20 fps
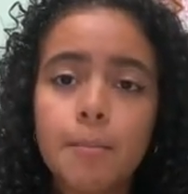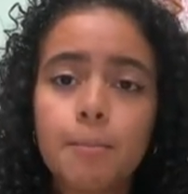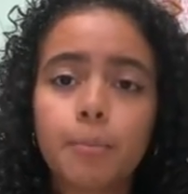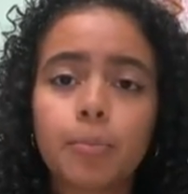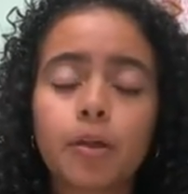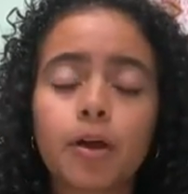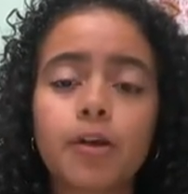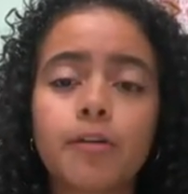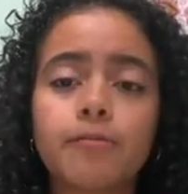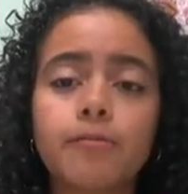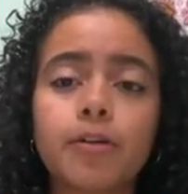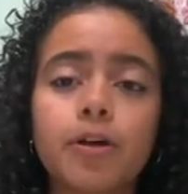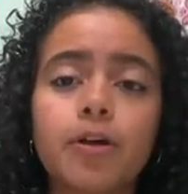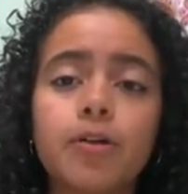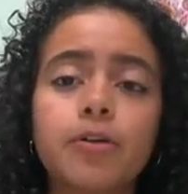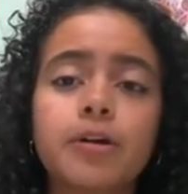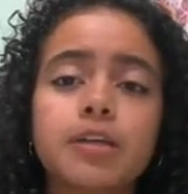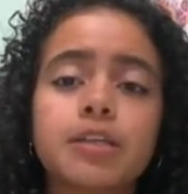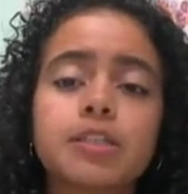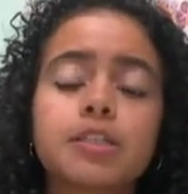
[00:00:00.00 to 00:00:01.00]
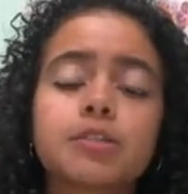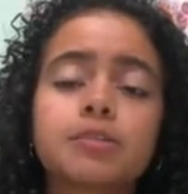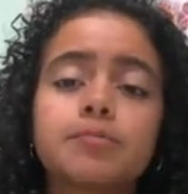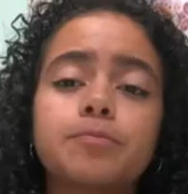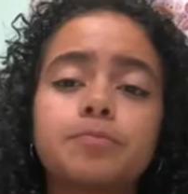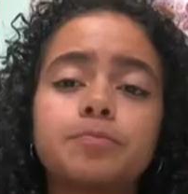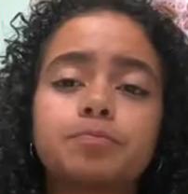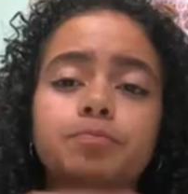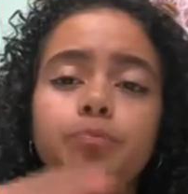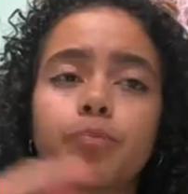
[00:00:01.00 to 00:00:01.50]
blood flow is
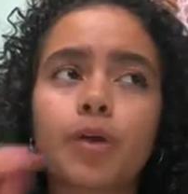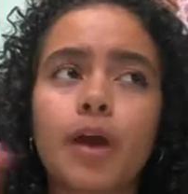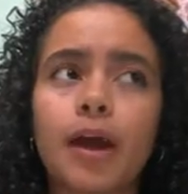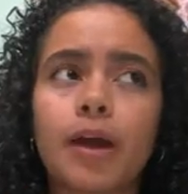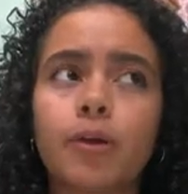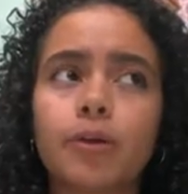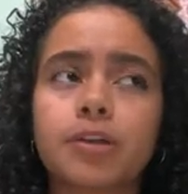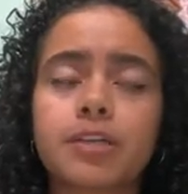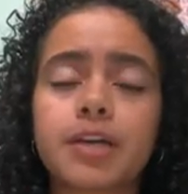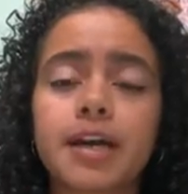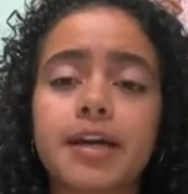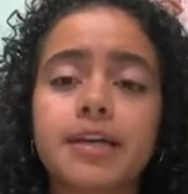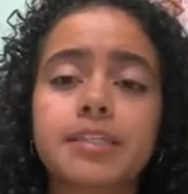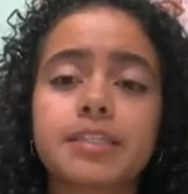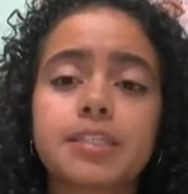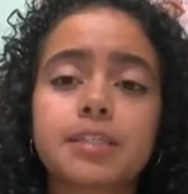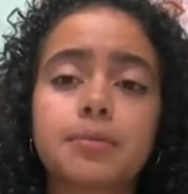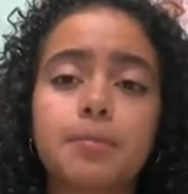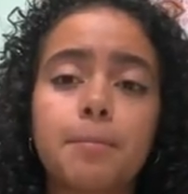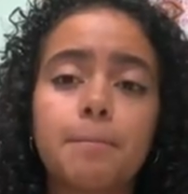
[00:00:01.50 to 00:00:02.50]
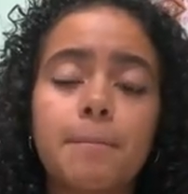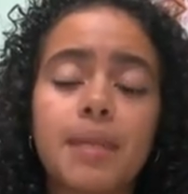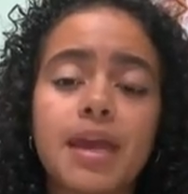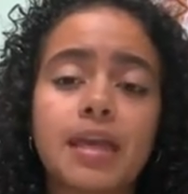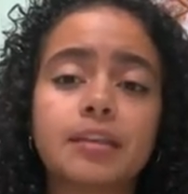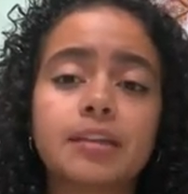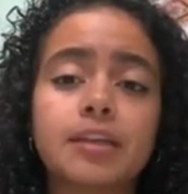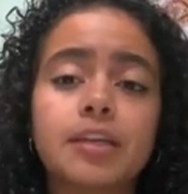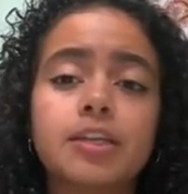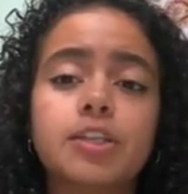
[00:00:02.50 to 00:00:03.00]
prioritized
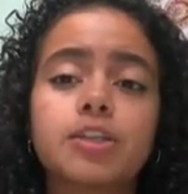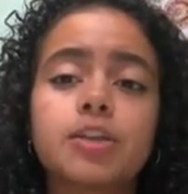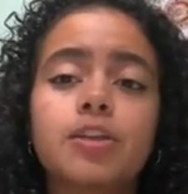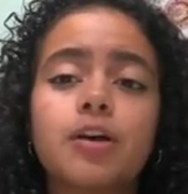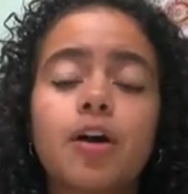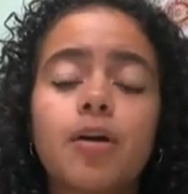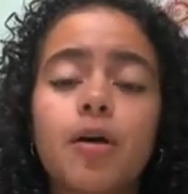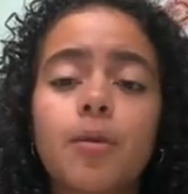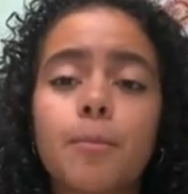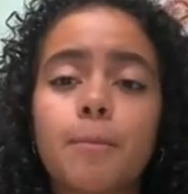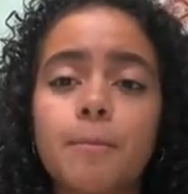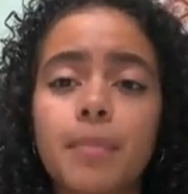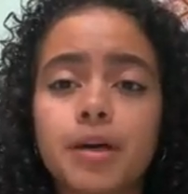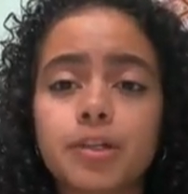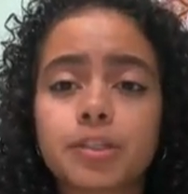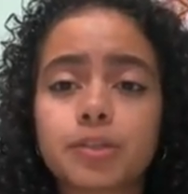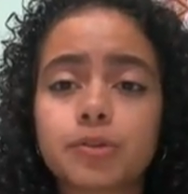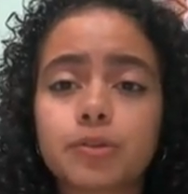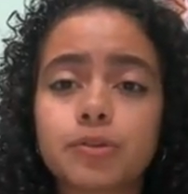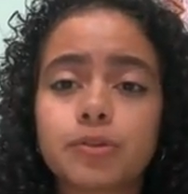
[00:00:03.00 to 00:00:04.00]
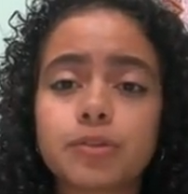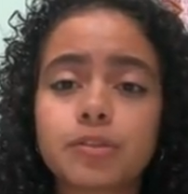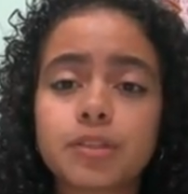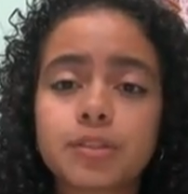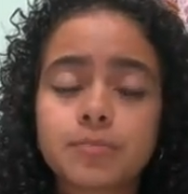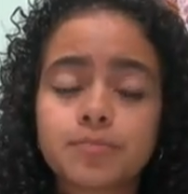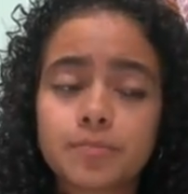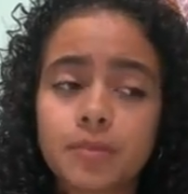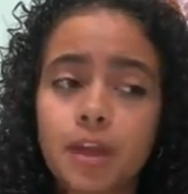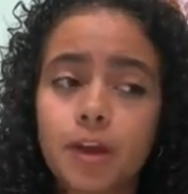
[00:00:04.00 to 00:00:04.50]
mainly to the
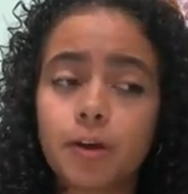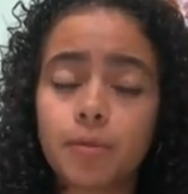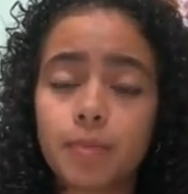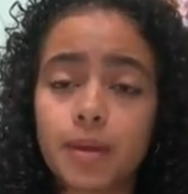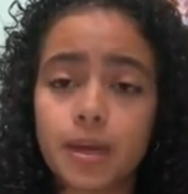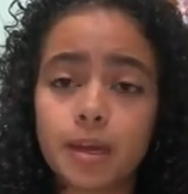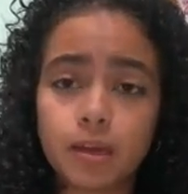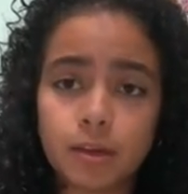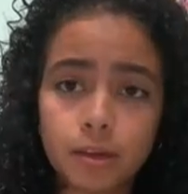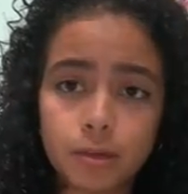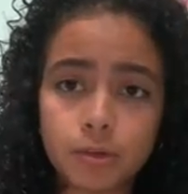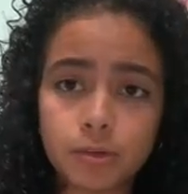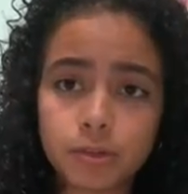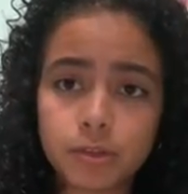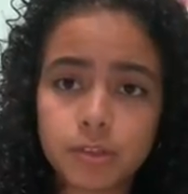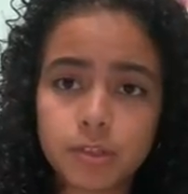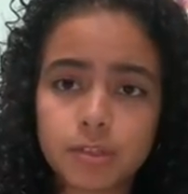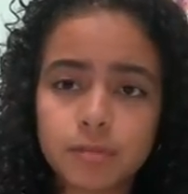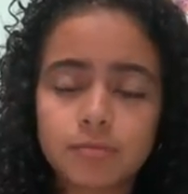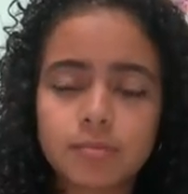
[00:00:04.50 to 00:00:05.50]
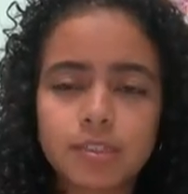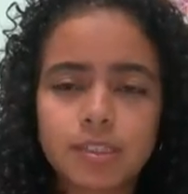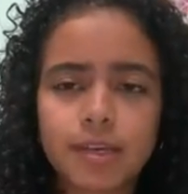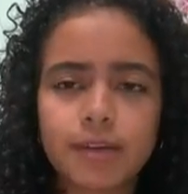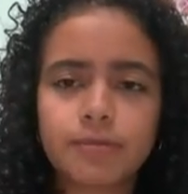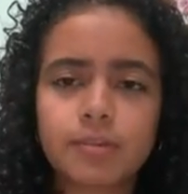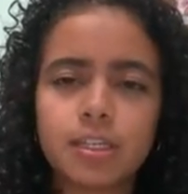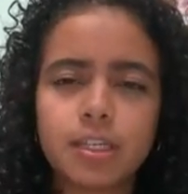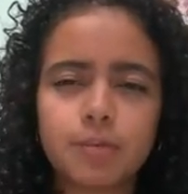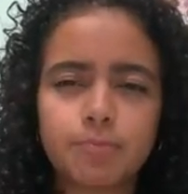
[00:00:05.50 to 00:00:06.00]
muscles that are being used,
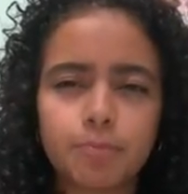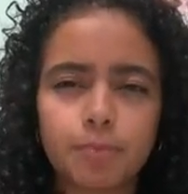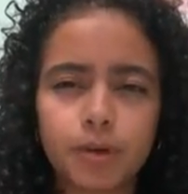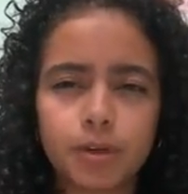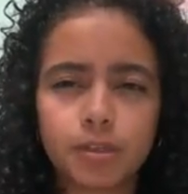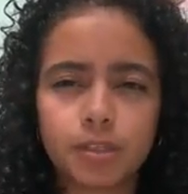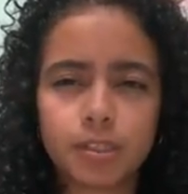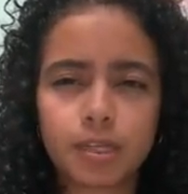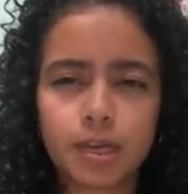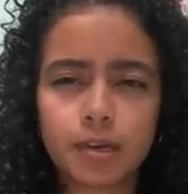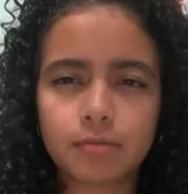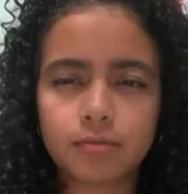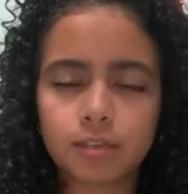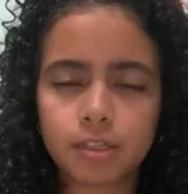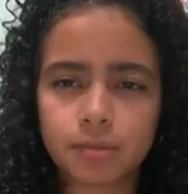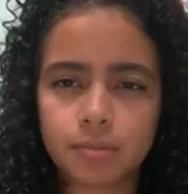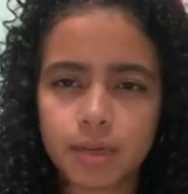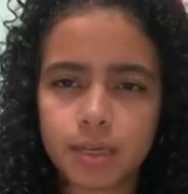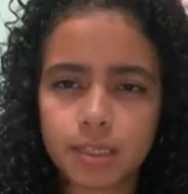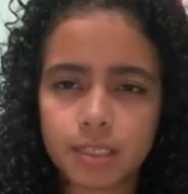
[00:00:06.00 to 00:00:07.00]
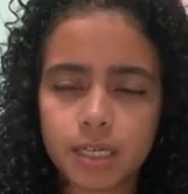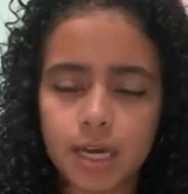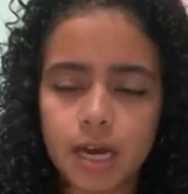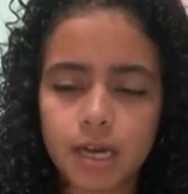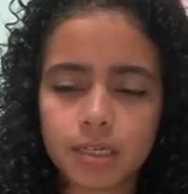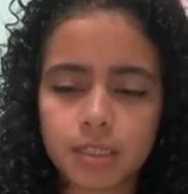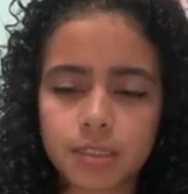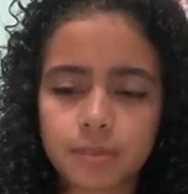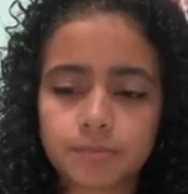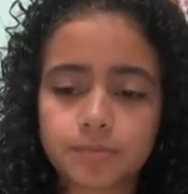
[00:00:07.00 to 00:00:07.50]
70% to be
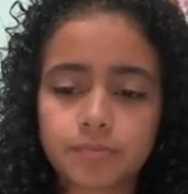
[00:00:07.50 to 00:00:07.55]
exact.